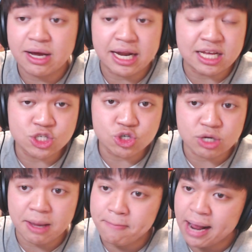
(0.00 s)
gonna
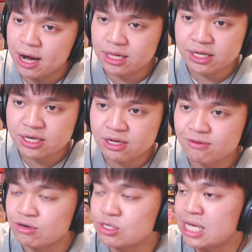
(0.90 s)
stream Parallel
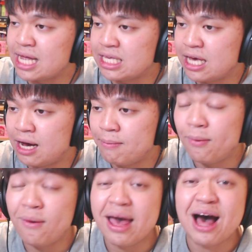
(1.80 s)
Universe and Young Boy